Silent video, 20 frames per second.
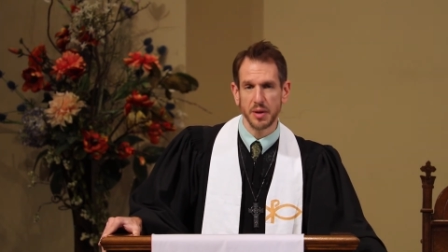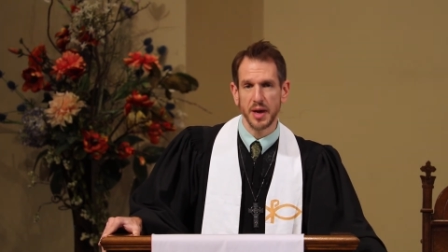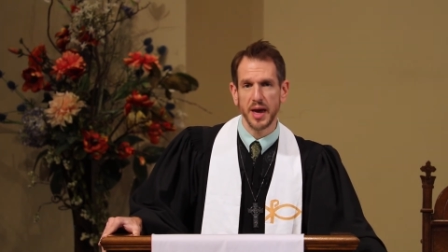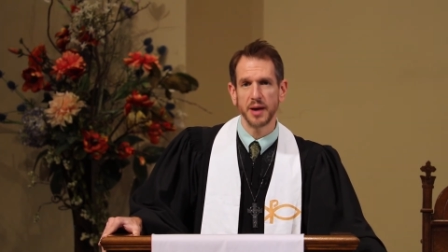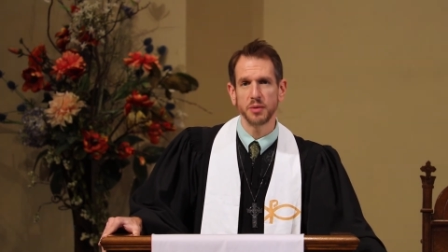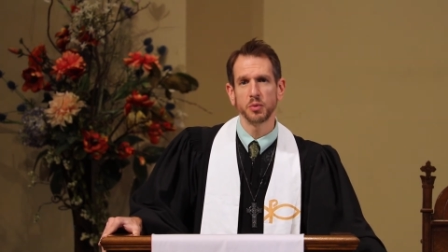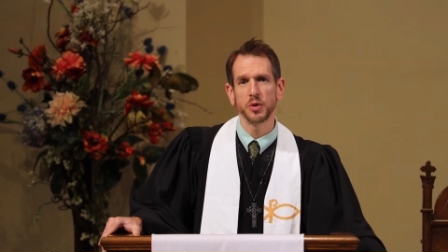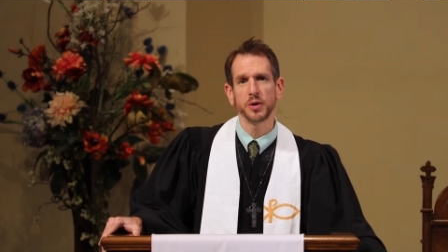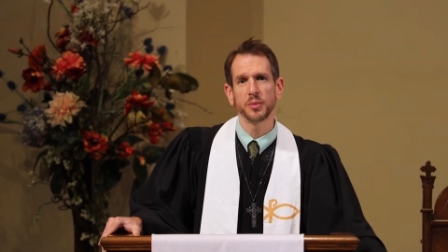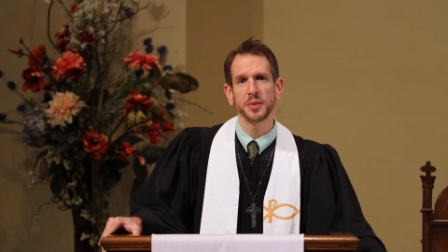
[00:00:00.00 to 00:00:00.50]

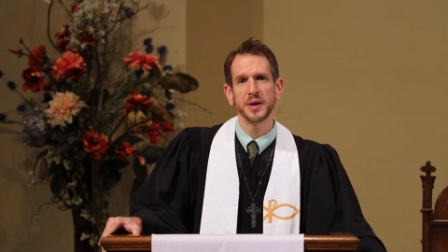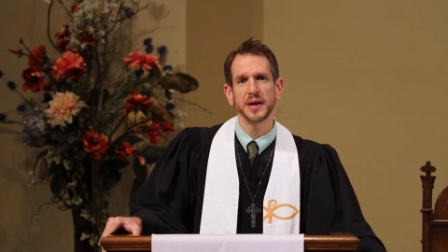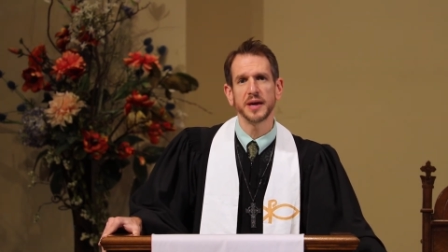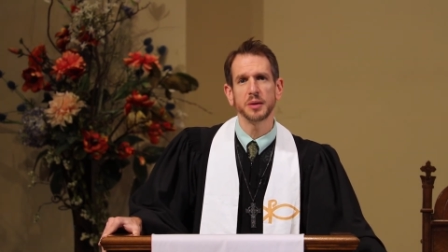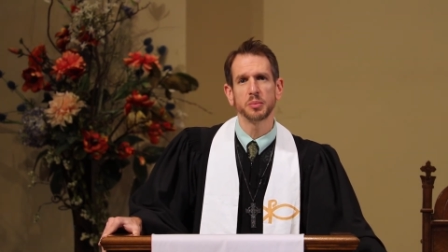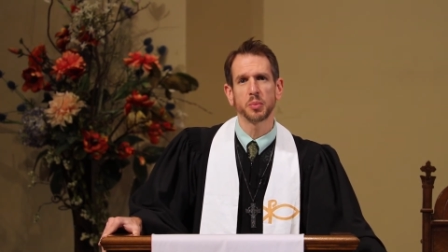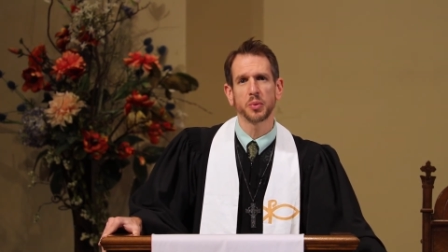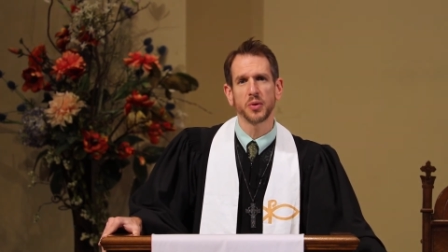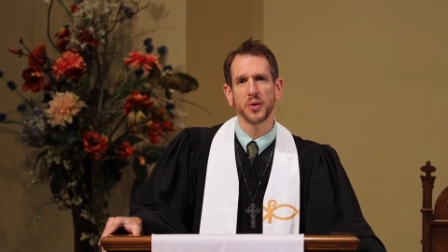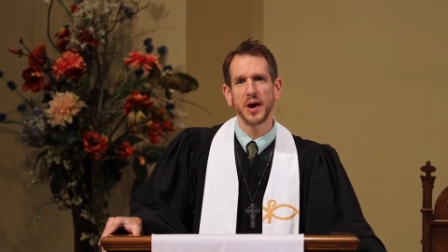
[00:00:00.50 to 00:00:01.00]
and we'll
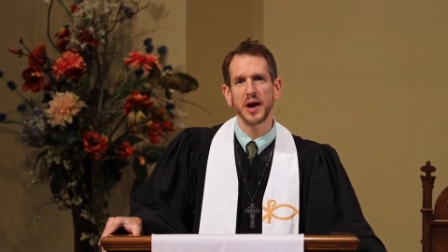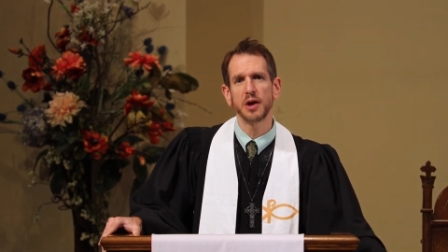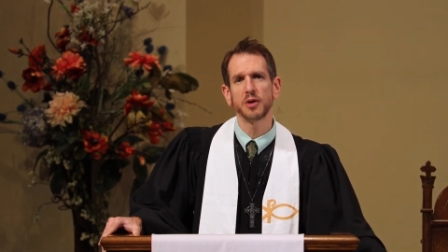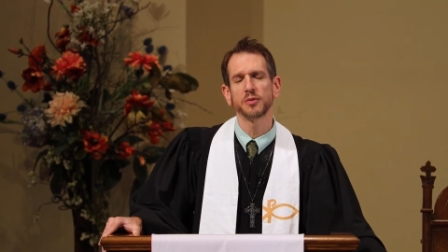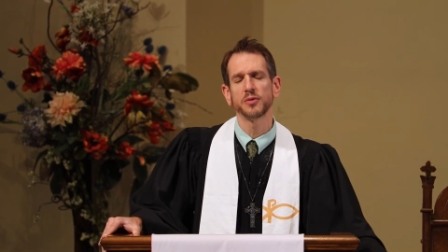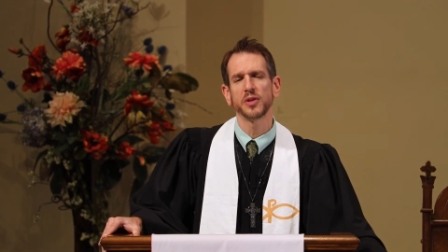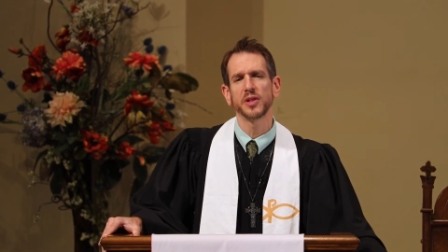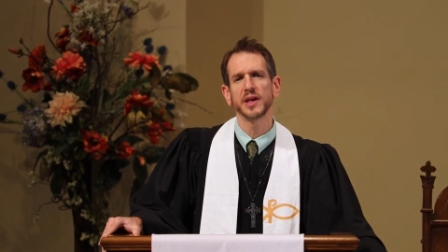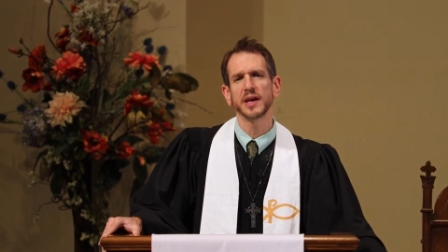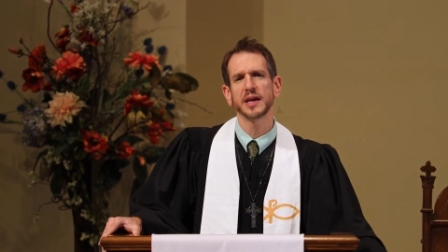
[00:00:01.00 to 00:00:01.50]
be
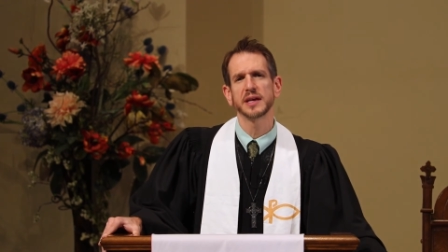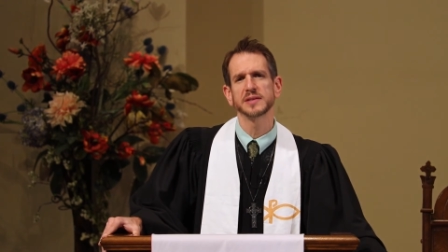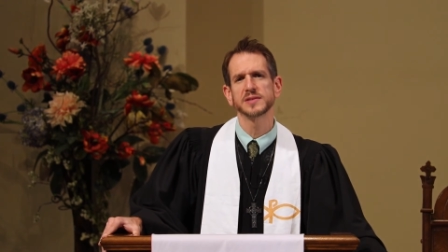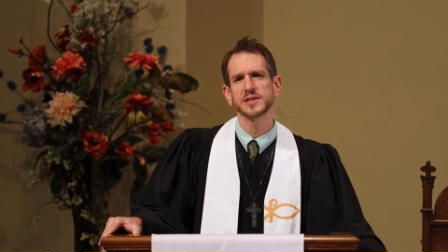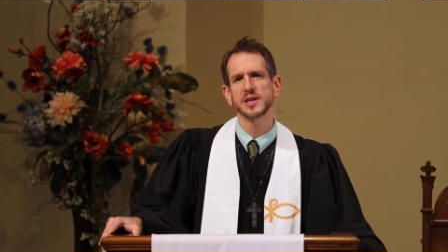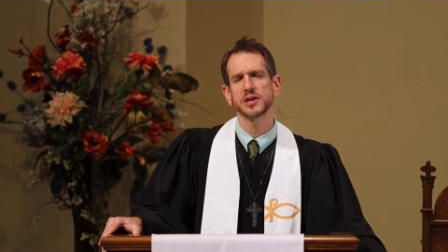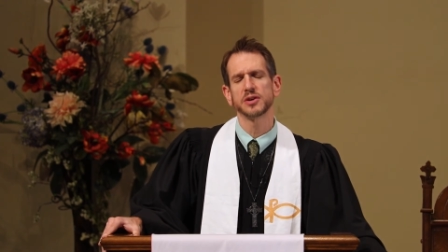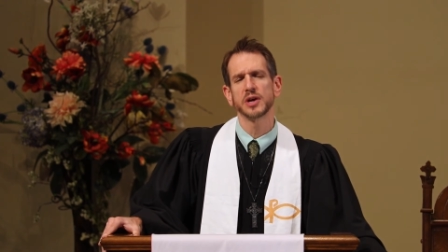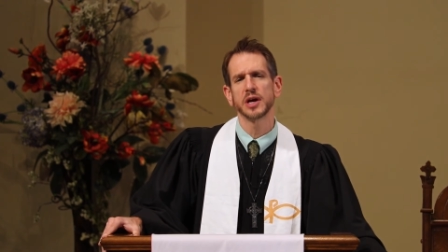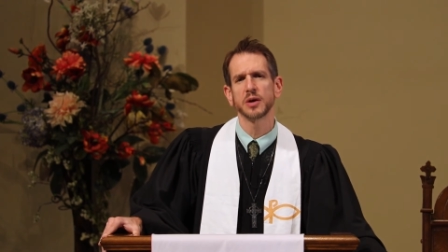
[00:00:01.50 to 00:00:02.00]
prayerfully
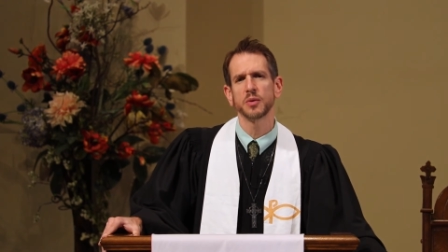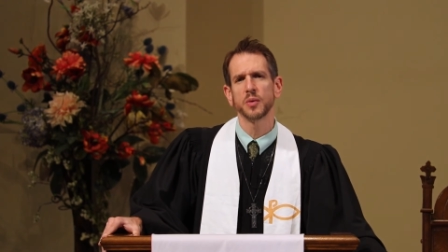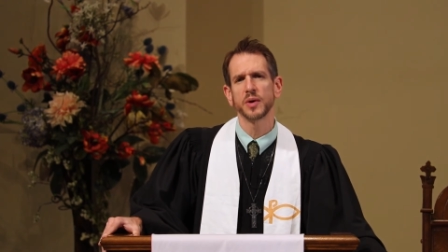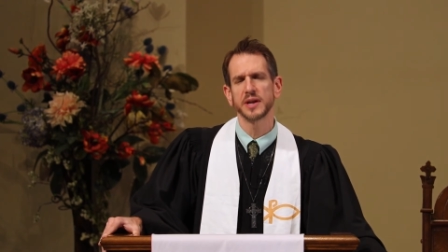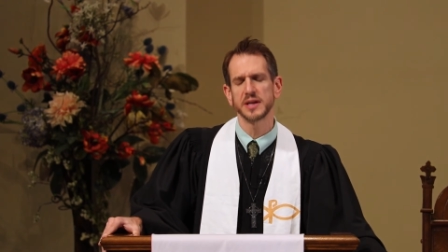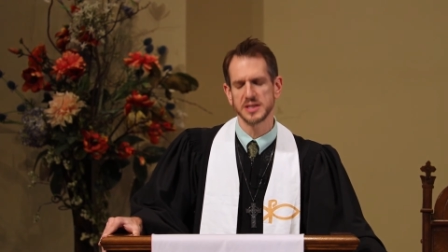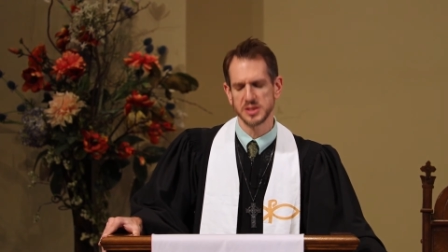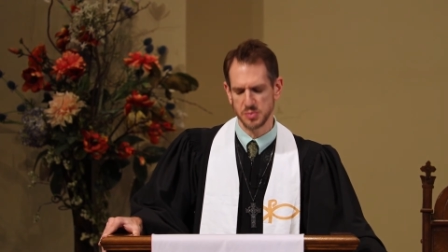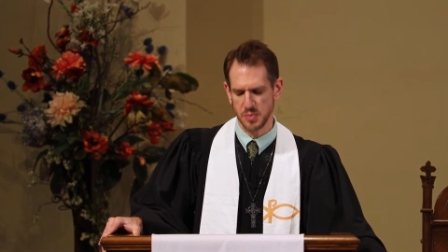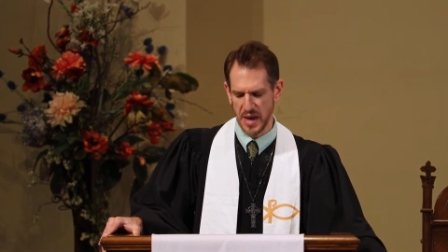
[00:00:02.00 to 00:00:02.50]
considering what
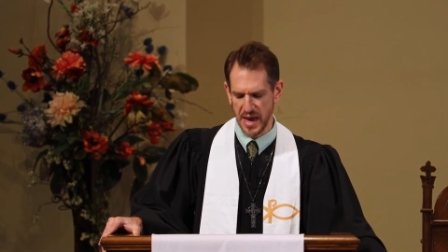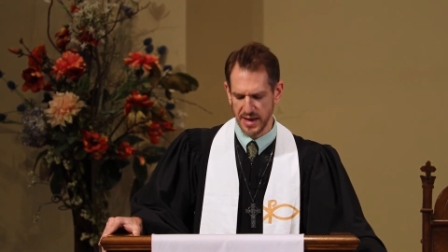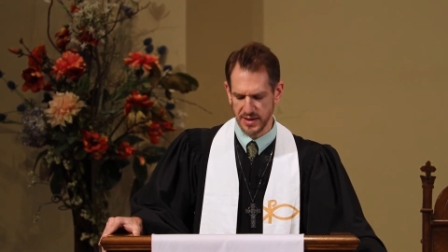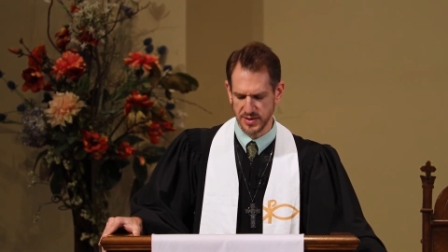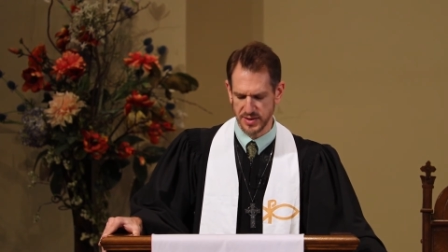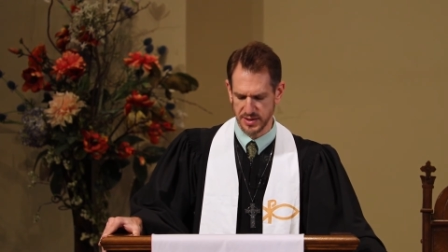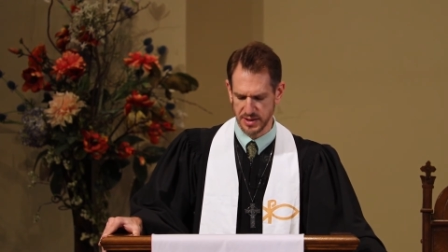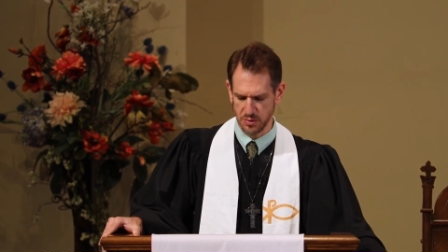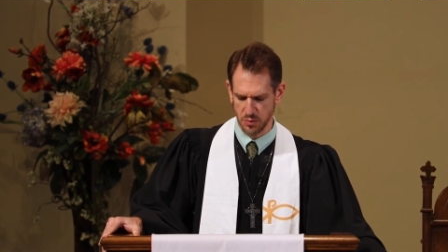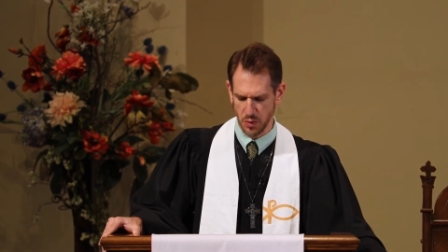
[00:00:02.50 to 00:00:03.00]
is
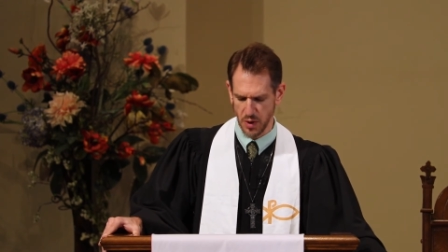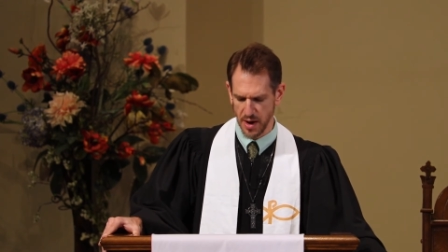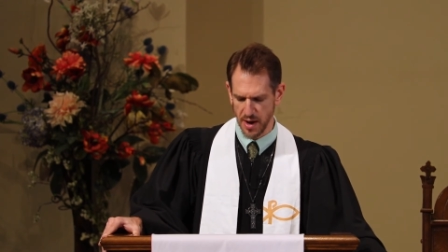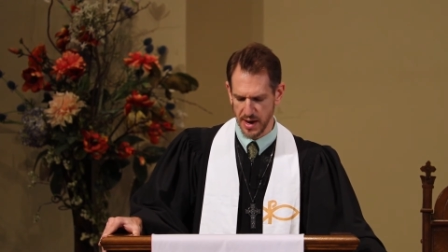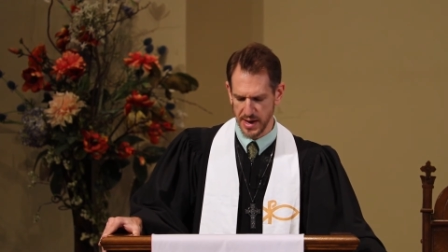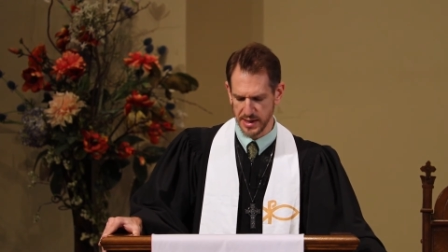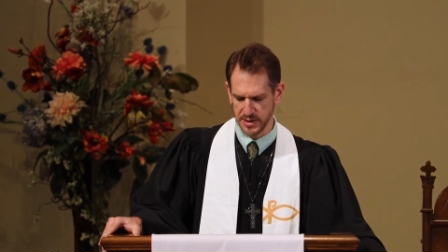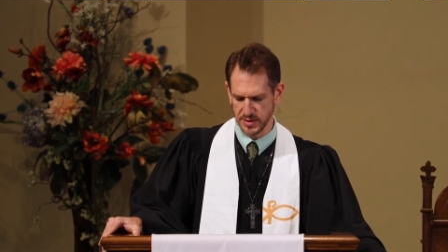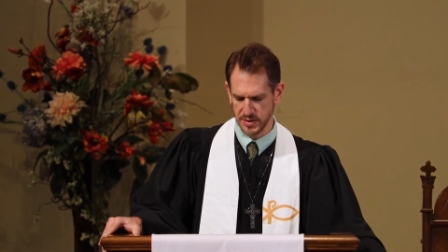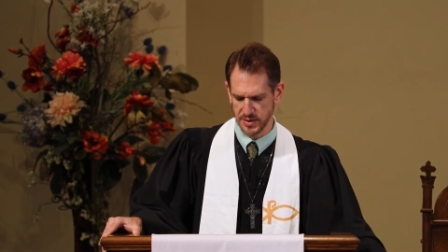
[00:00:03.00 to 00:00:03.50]
best and
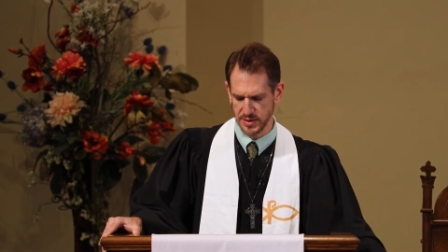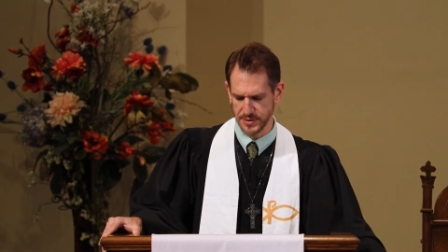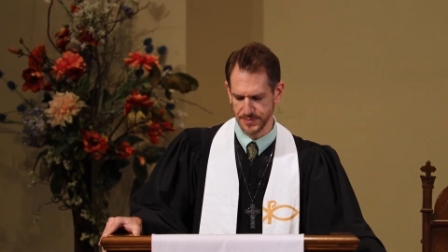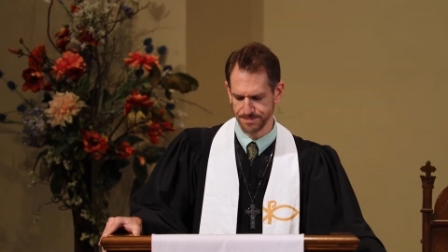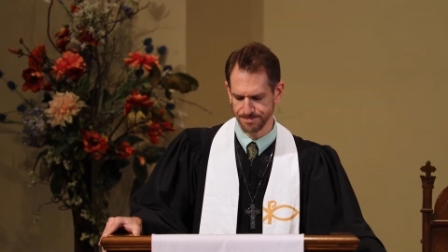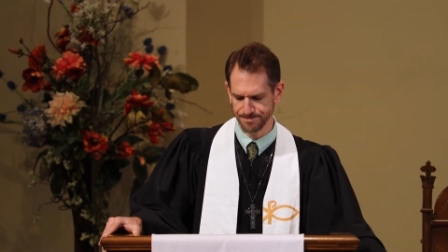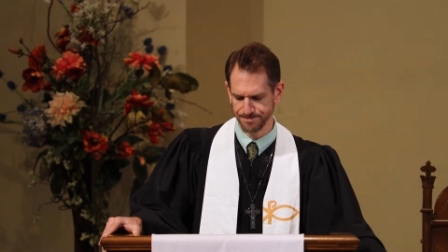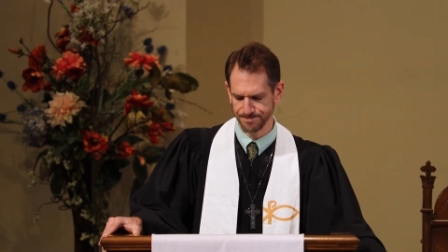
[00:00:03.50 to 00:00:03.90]
wise.